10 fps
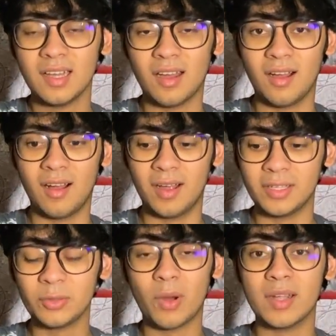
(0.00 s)

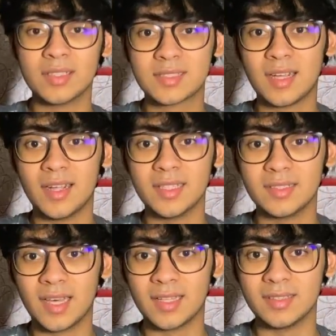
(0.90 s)
to
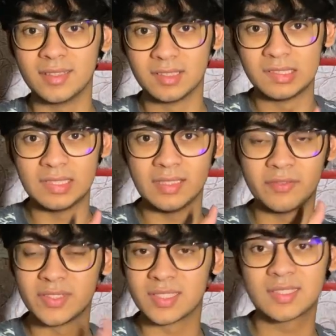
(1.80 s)
understand than the
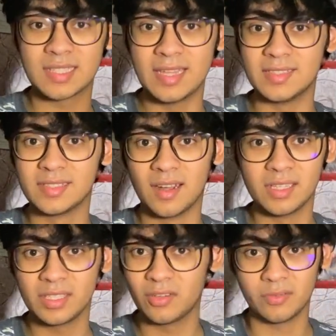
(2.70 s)
physics
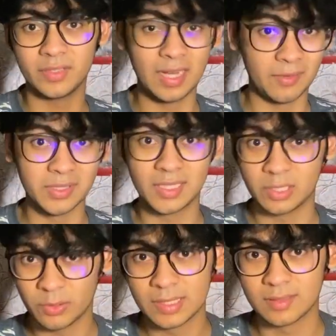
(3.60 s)
NCERT of 11th and
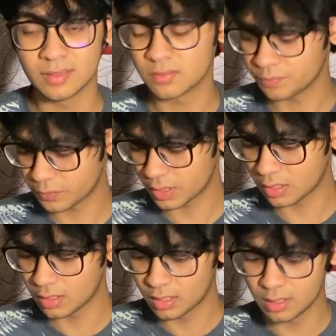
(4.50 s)
12th
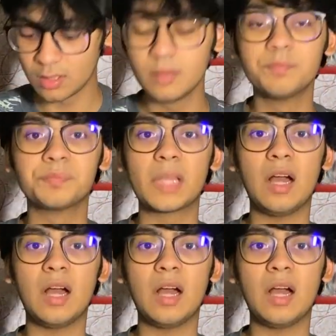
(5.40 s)
is.